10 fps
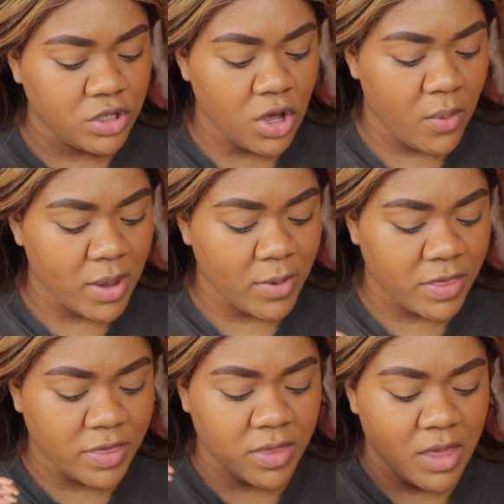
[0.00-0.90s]
going
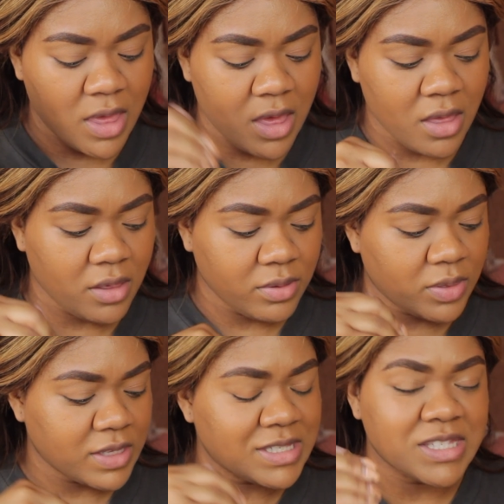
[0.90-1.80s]
with
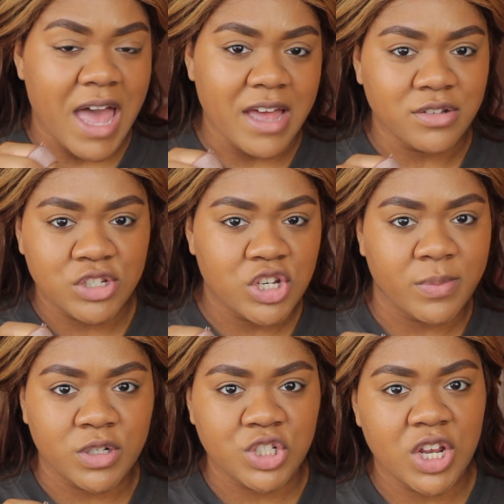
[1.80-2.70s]
the satin
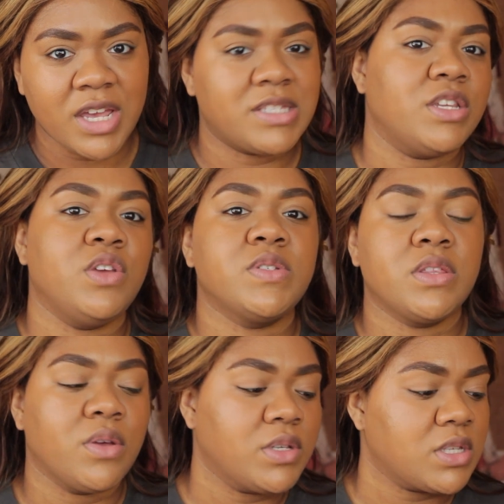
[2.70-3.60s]
shimmer shades and
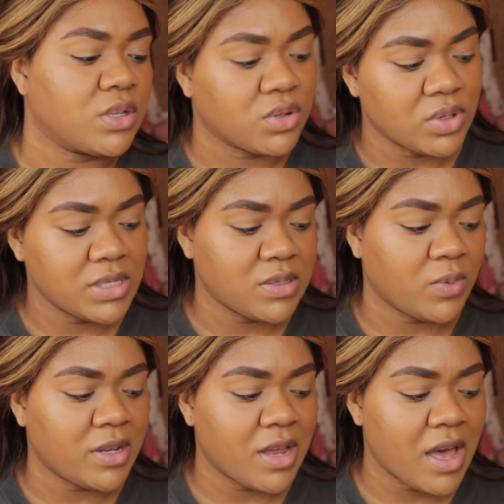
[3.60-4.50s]
using those in the crease and
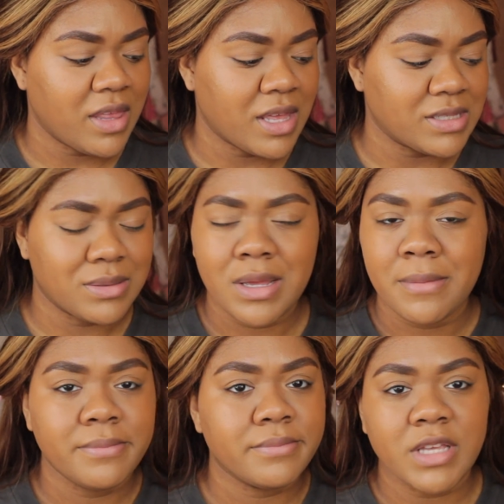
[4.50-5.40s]
whatnot. That's
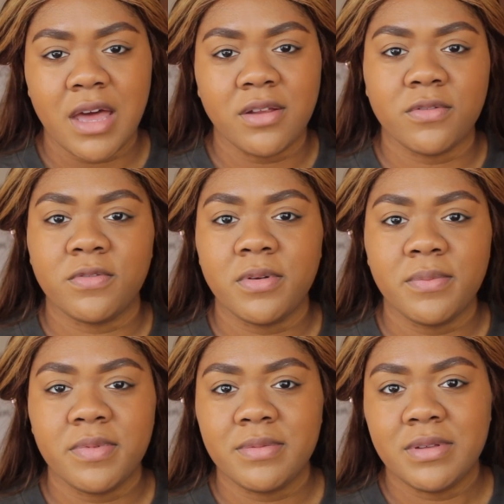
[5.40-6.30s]
kind of,
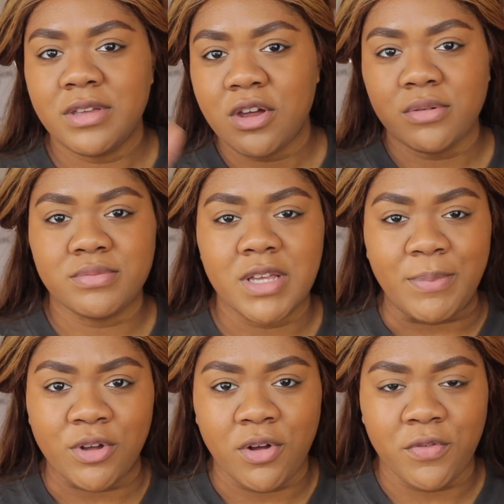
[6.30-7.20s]
you know,
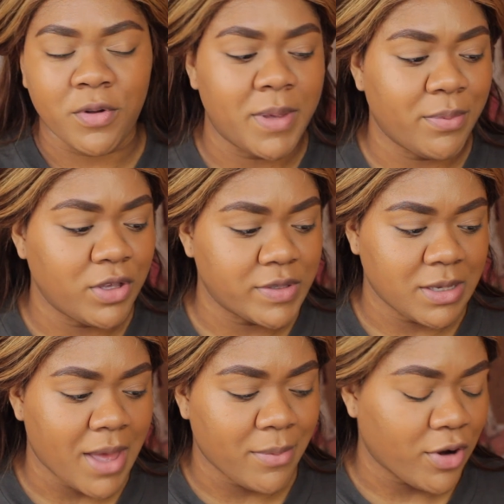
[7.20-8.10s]
typical for people
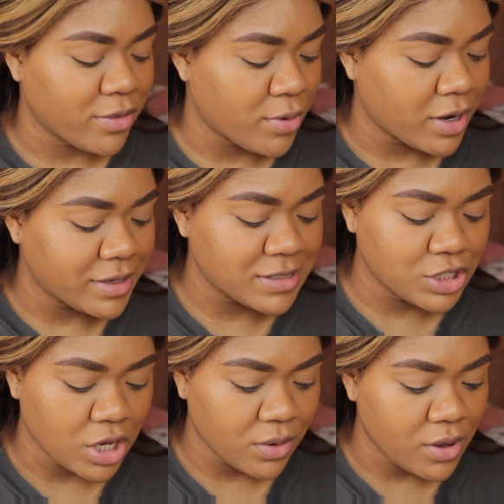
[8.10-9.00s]
using Pat McGrath products in
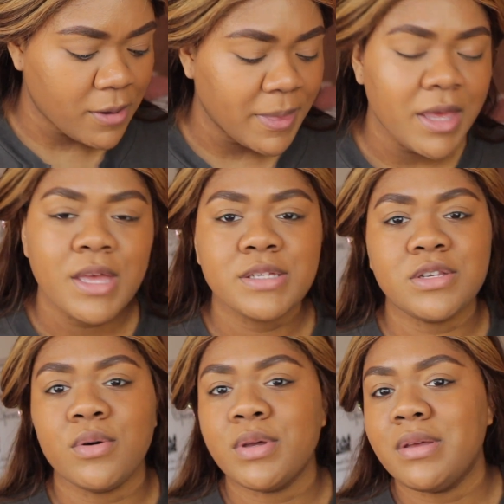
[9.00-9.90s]
general.
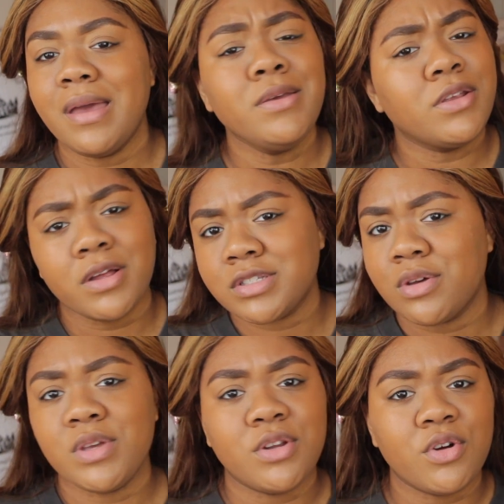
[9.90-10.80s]
So you can
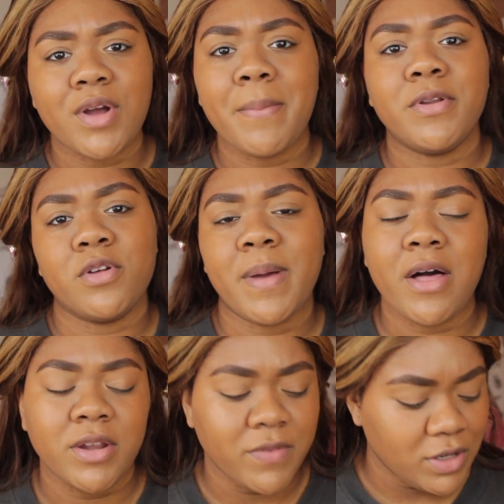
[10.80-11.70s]
also, you know, grab another
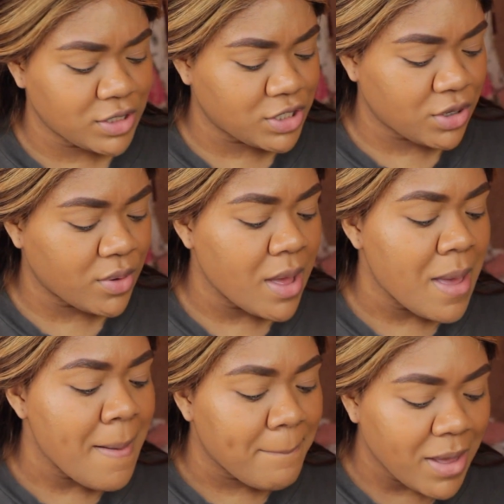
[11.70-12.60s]
palette if you need to,
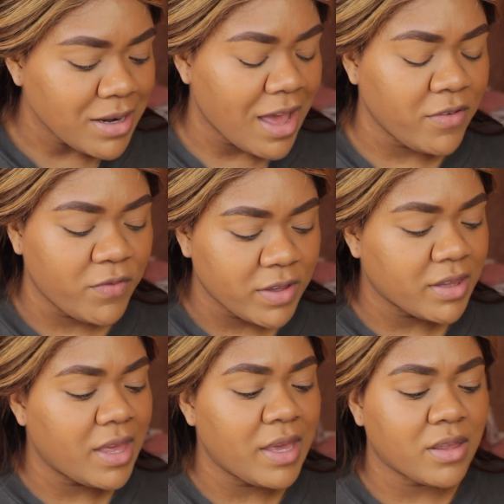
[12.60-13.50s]
but I feel
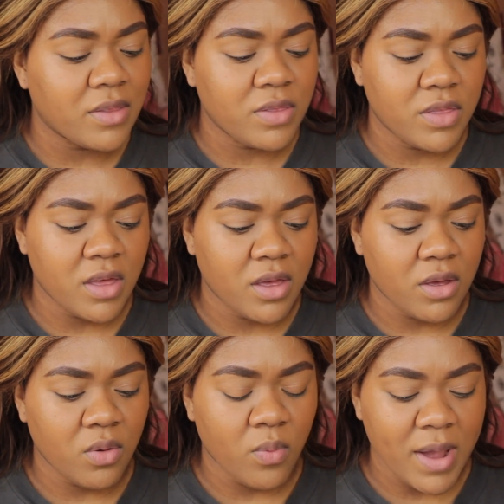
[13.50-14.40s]
like
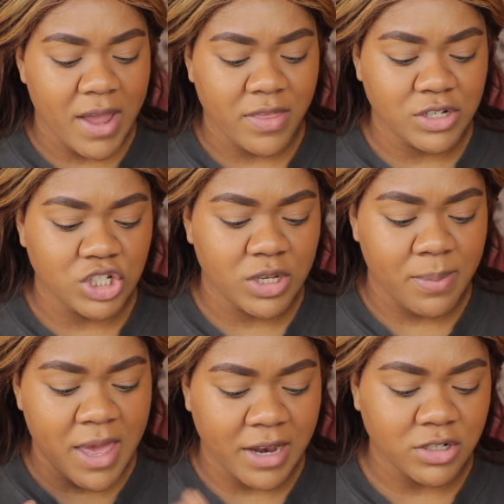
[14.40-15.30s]
the way that she
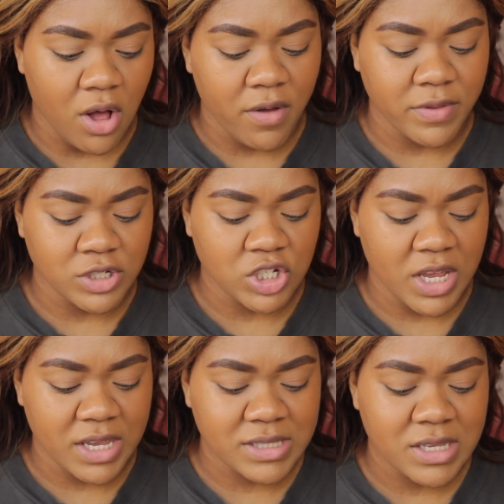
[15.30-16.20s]
picked all the
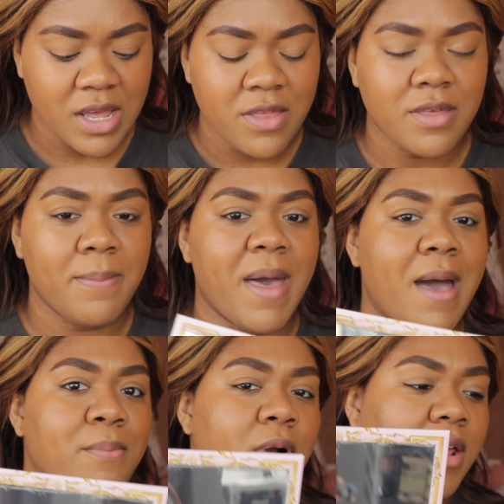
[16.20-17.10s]
shades, the
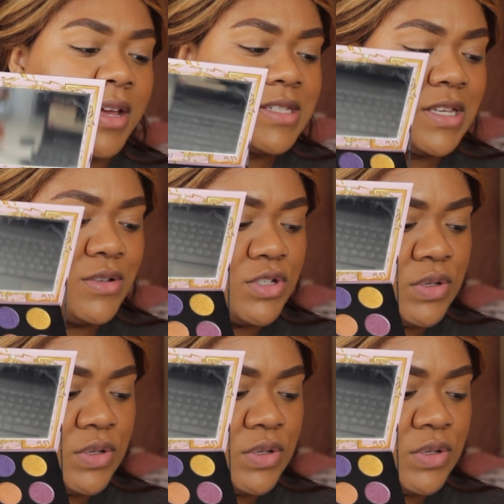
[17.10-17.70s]
matte products that you